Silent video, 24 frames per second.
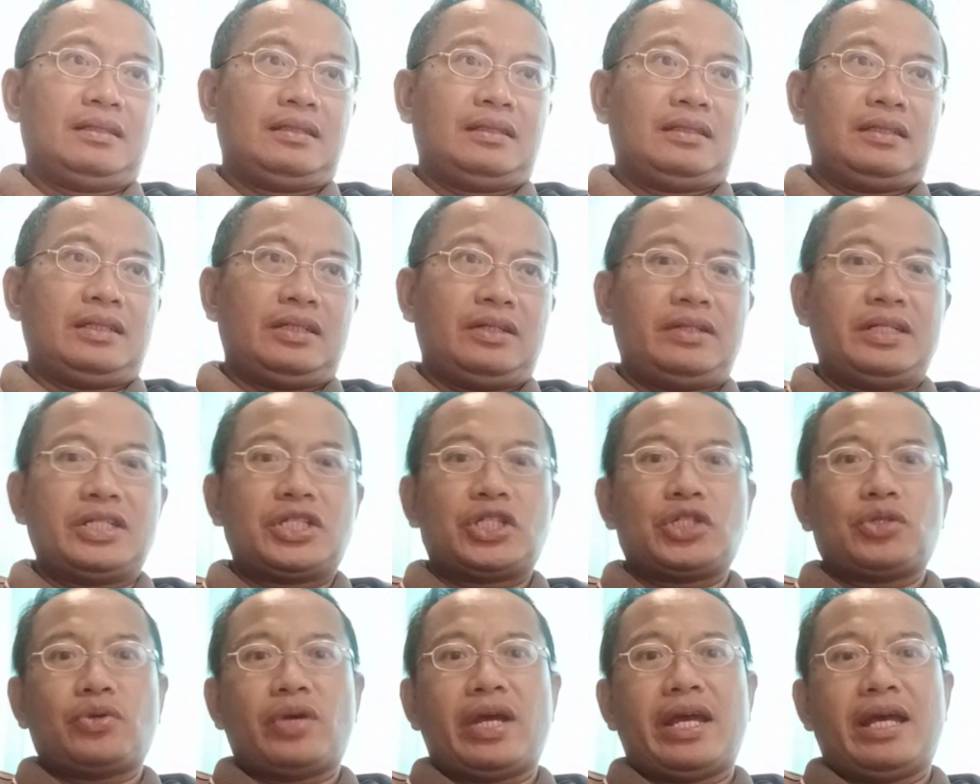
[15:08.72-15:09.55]
you need
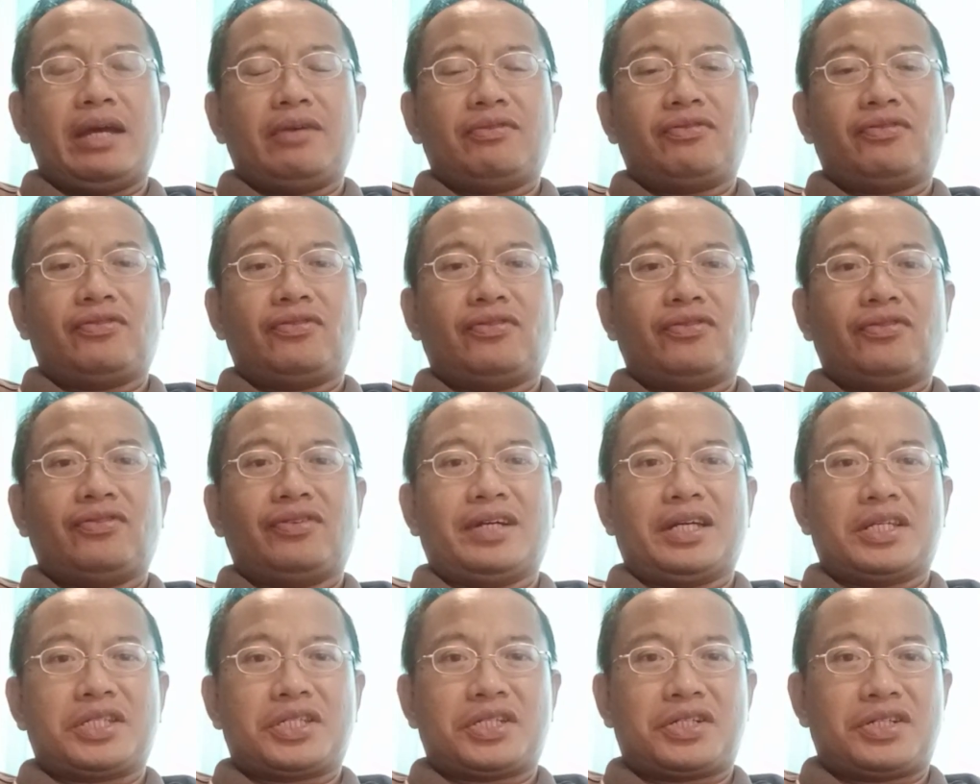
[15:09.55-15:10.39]
to have
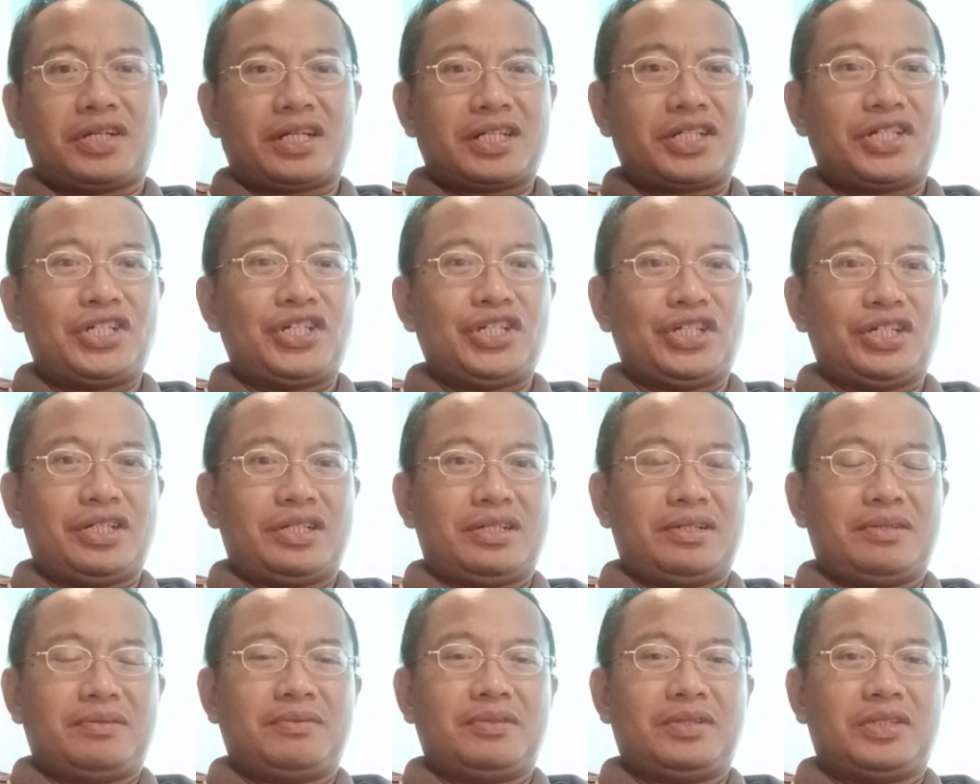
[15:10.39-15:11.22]
a structure
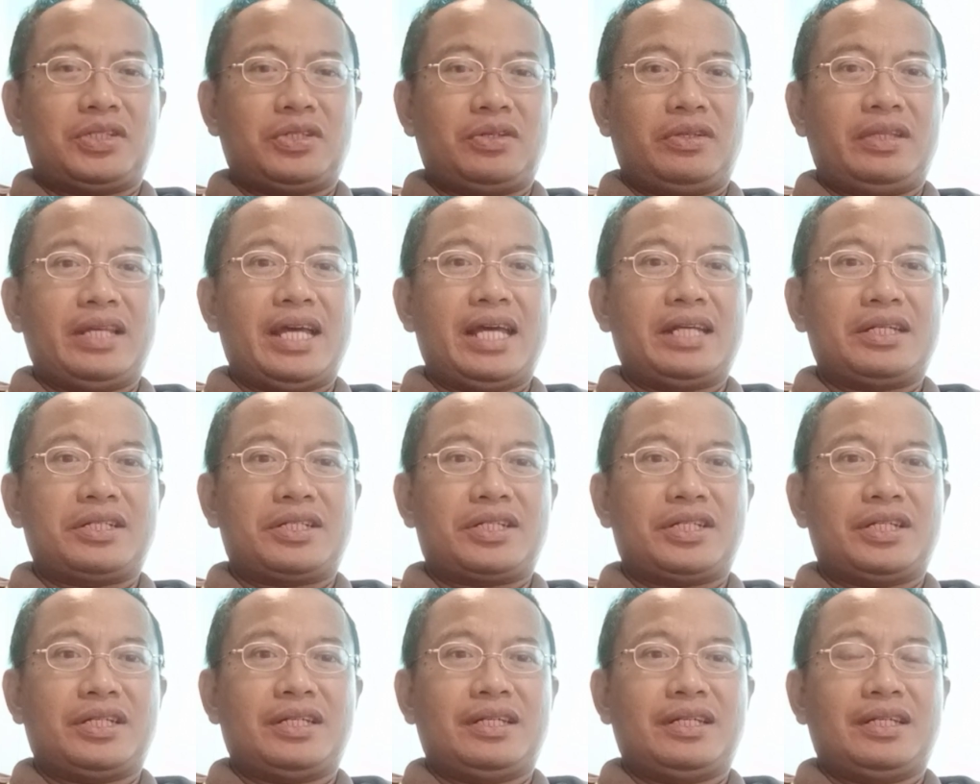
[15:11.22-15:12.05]
so
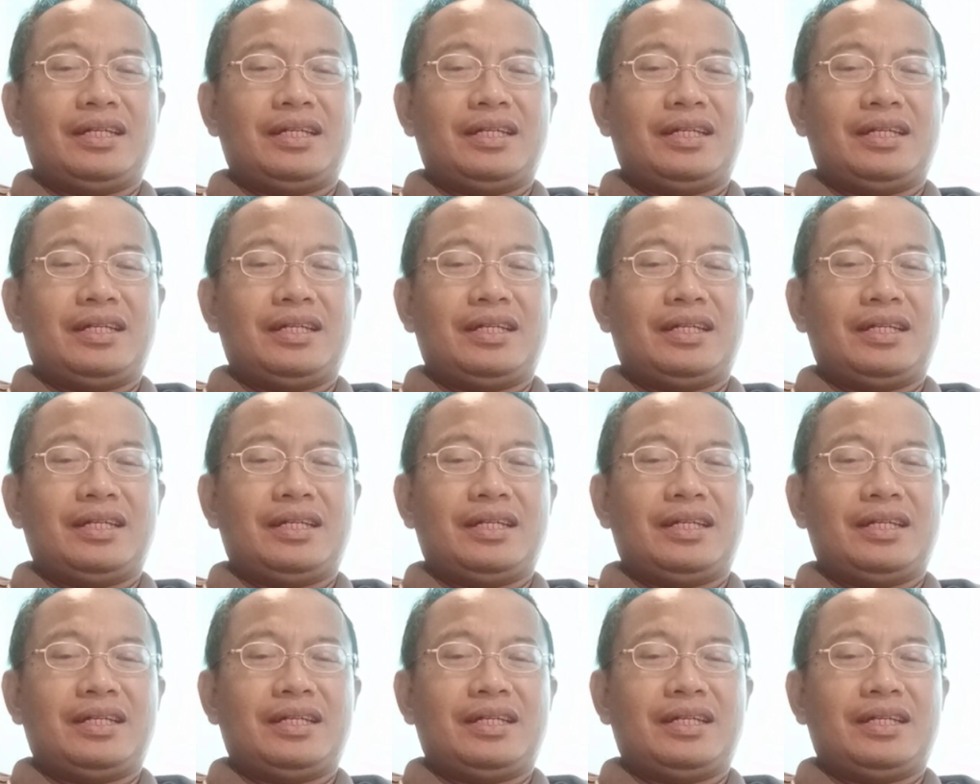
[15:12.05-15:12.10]
that